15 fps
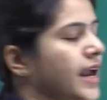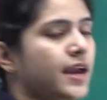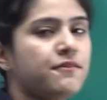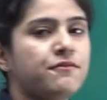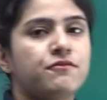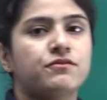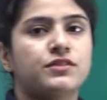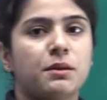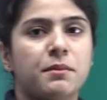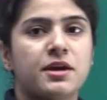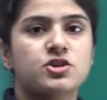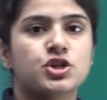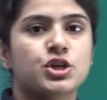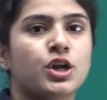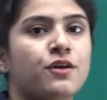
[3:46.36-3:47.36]
If the
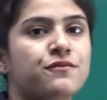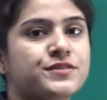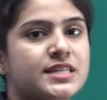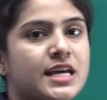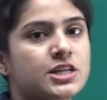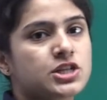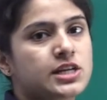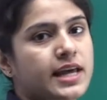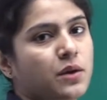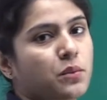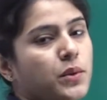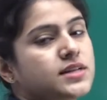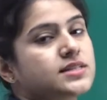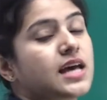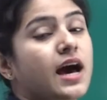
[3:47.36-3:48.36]
mixture of such
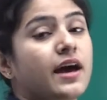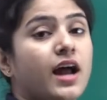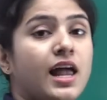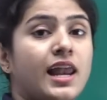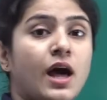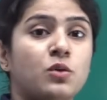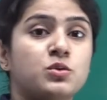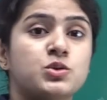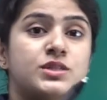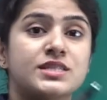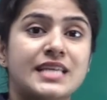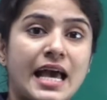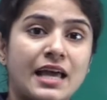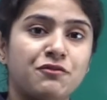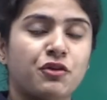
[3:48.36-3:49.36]
liquids are allowed to
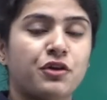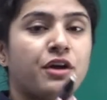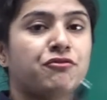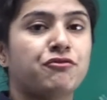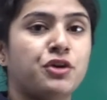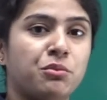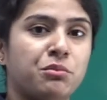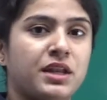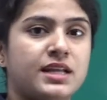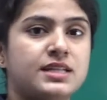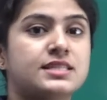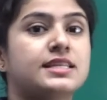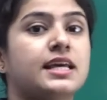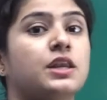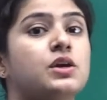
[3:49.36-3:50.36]
stand for a few
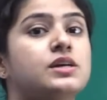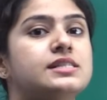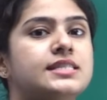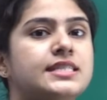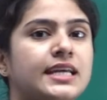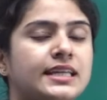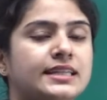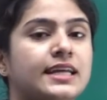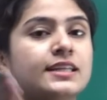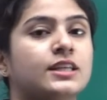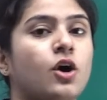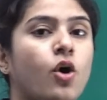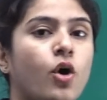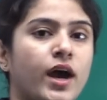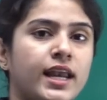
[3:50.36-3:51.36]
minutes, then you'll see that
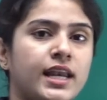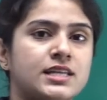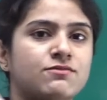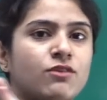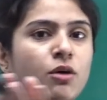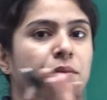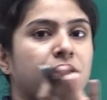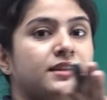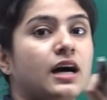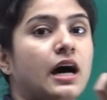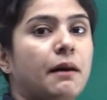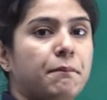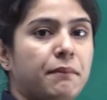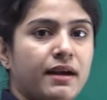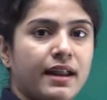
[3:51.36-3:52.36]
the oil is forming the
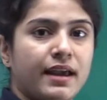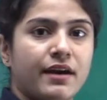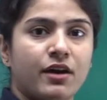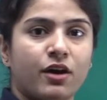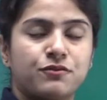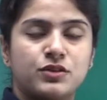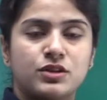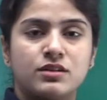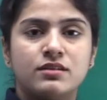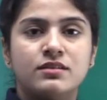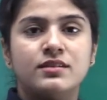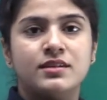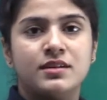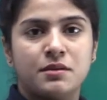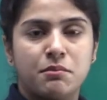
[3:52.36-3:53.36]
upper layer of the
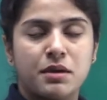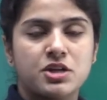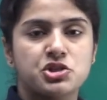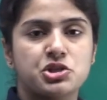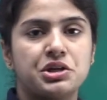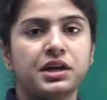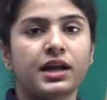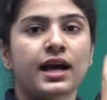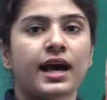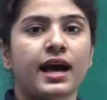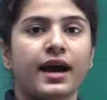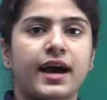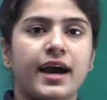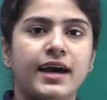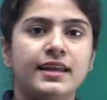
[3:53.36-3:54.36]
mixture
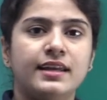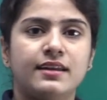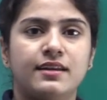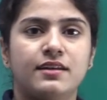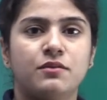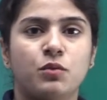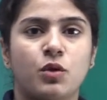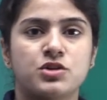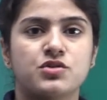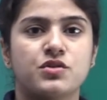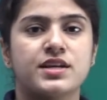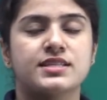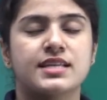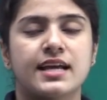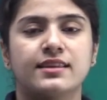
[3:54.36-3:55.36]
and
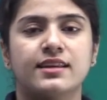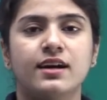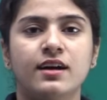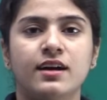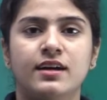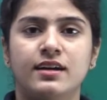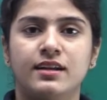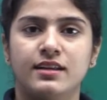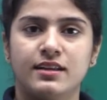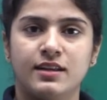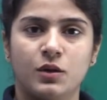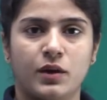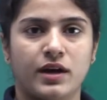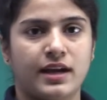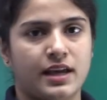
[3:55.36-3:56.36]
water is at the
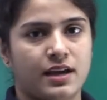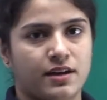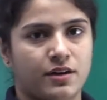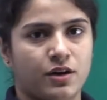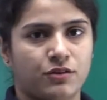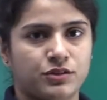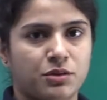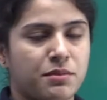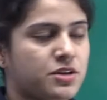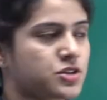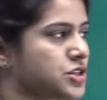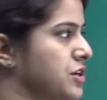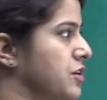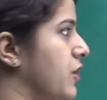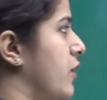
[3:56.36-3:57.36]
lower layer of the
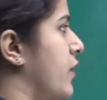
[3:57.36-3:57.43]
mixture.